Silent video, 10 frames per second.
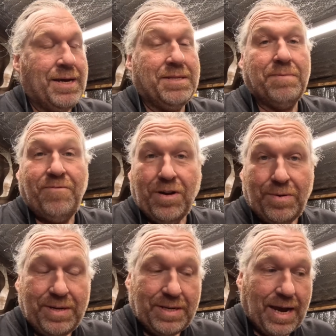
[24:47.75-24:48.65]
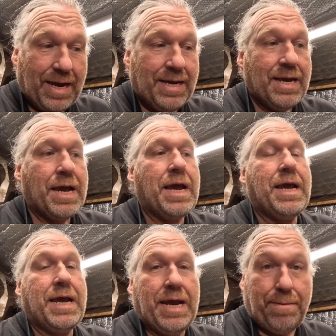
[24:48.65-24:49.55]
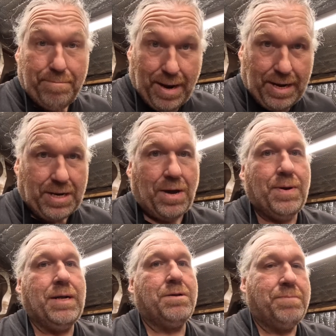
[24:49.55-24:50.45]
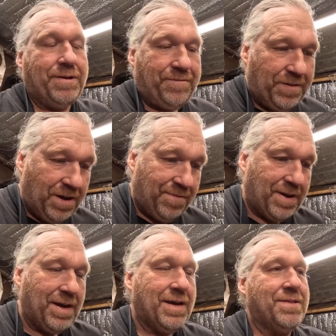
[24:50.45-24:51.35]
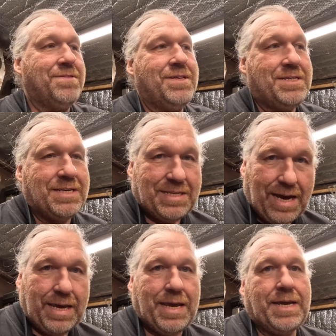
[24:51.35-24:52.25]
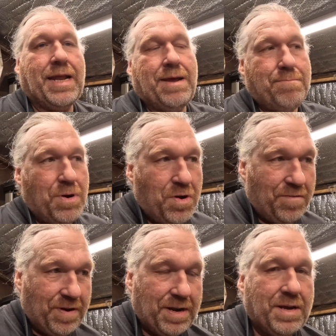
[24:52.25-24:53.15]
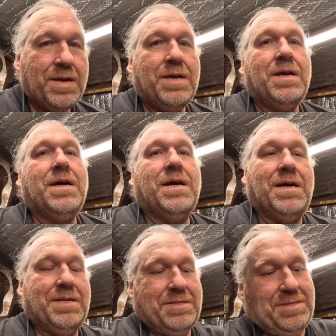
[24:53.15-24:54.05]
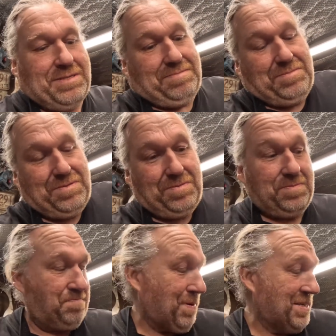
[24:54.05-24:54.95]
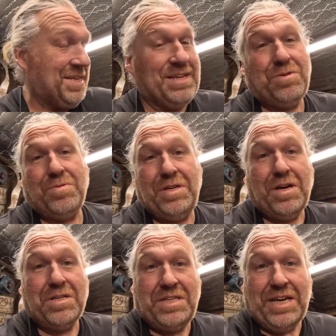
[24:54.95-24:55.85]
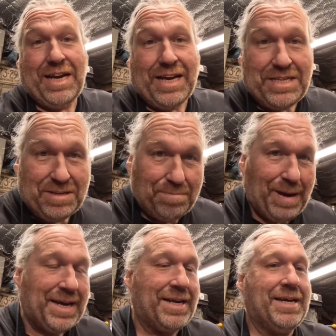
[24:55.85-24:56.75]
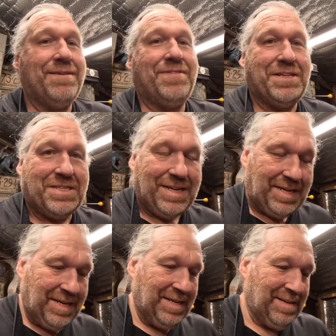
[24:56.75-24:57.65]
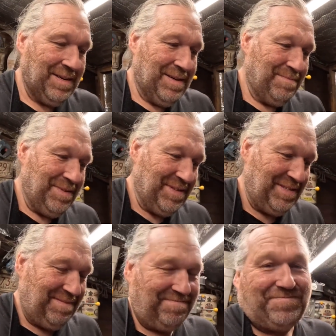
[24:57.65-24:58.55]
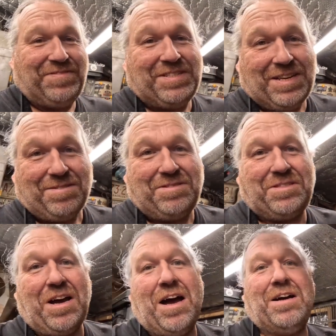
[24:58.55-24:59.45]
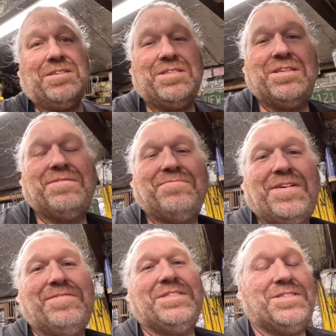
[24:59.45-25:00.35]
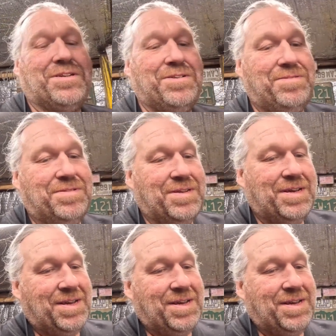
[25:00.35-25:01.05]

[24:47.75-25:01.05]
and then following day it may go a little bit further, and this is how you get it moving, and basically all the articulation back in it eventually. But physio starts very soon,